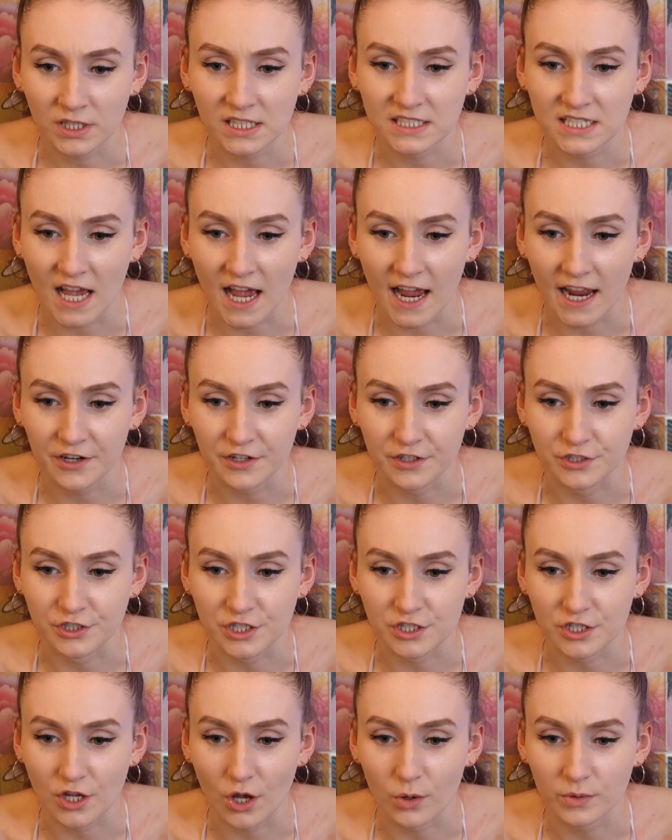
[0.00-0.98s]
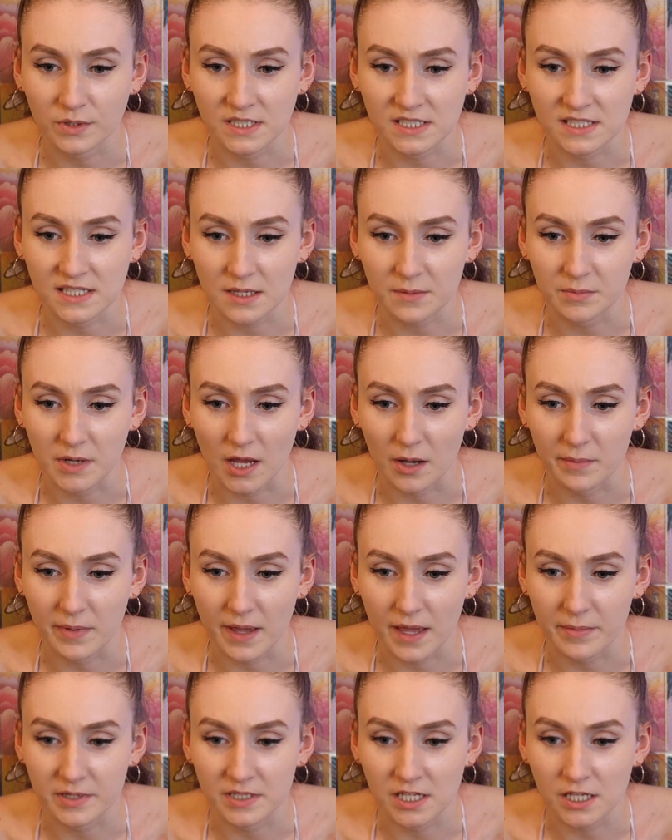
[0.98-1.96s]
really tired. Just going to sleep now,
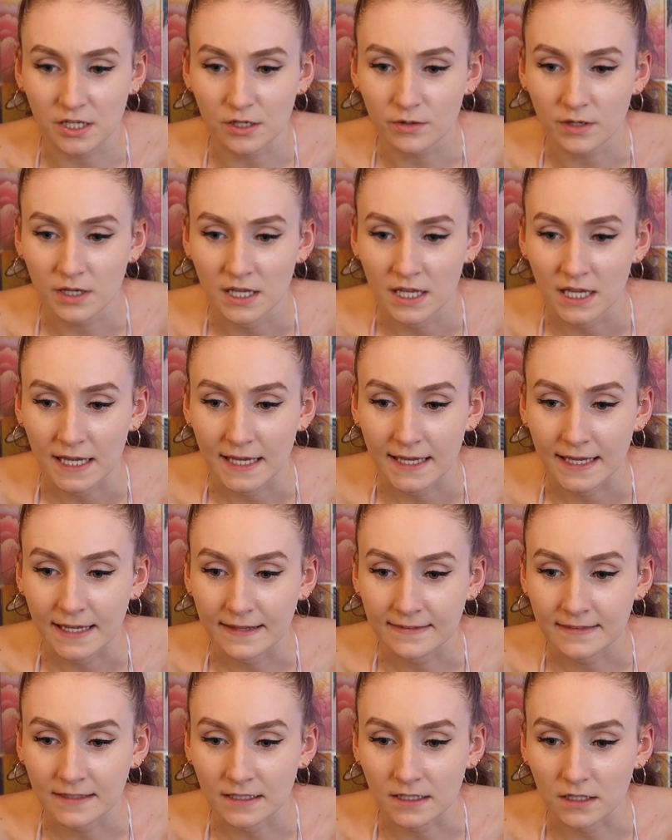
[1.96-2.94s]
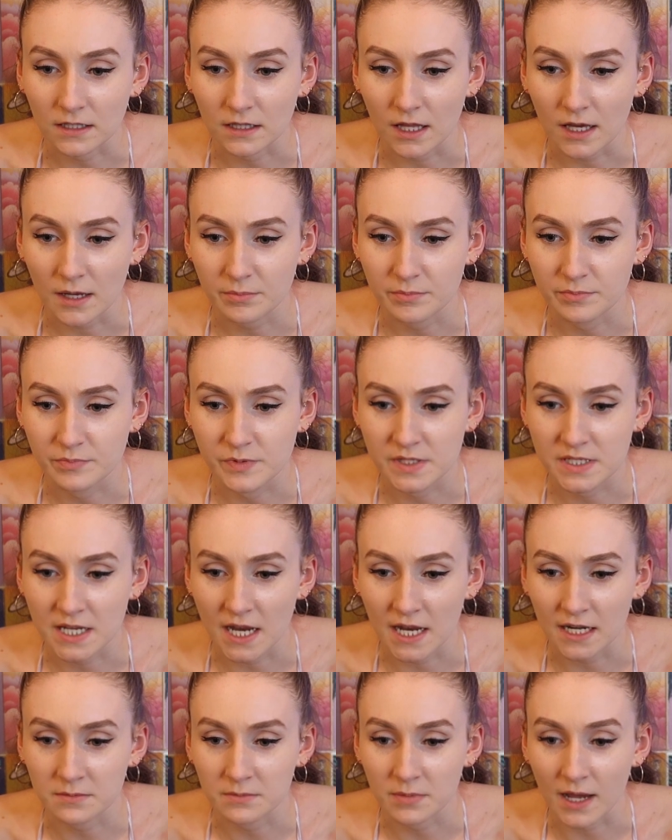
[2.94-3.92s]
babe. And you? In the club,
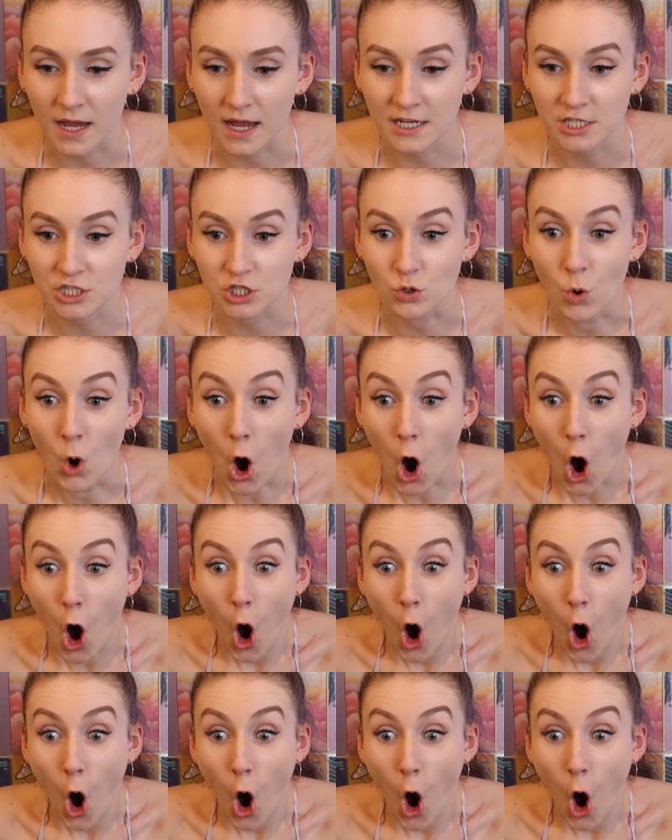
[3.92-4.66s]
standing behind you."